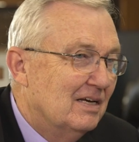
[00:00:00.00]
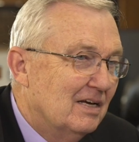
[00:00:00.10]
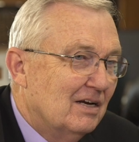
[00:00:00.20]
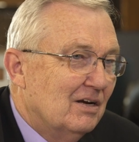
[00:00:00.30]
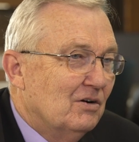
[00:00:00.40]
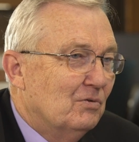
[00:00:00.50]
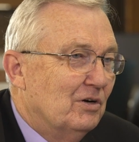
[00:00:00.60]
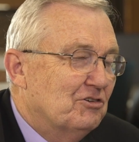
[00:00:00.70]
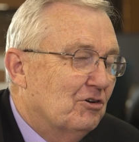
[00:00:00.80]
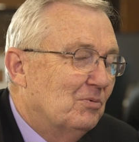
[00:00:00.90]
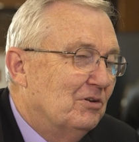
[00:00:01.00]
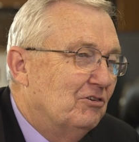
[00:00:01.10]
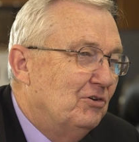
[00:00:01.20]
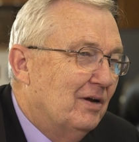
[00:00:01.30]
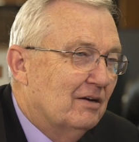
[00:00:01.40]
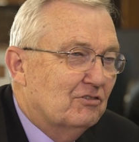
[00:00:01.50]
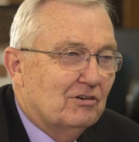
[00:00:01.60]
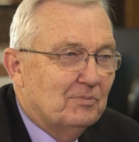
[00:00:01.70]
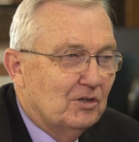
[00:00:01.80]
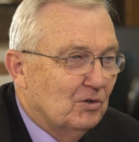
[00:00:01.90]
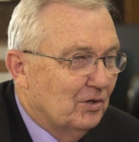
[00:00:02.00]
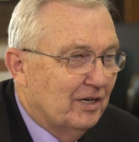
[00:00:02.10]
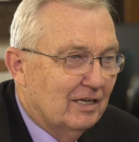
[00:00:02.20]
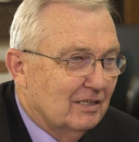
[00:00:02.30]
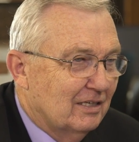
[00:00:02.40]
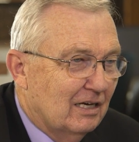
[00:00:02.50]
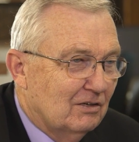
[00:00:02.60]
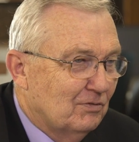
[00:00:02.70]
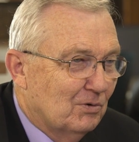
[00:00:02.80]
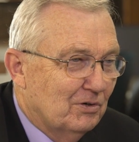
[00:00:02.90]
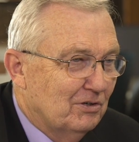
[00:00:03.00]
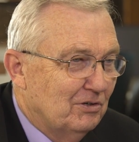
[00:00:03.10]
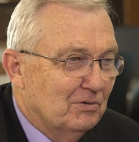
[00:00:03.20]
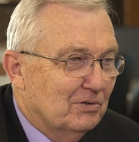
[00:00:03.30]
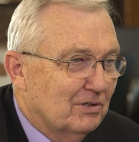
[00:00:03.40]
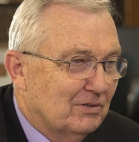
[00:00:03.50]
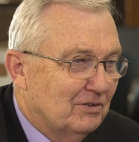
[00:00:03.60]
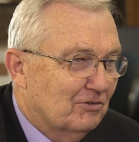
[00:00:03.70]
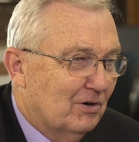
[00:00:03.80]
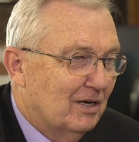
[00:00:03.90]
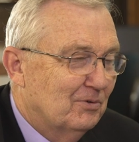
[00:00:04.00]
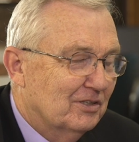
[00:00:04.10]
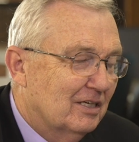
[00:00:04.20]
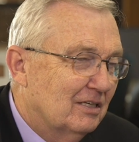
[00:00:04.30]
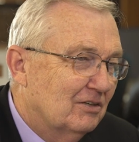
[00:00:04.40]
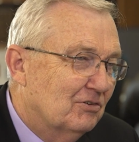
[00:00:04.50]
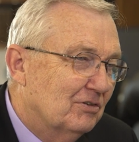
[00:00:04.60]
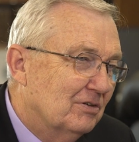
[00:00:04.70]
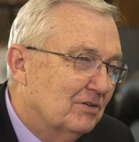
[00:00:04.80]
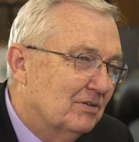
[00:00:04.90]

Boots to Business seminar, and that's followed up by an 8-week online course.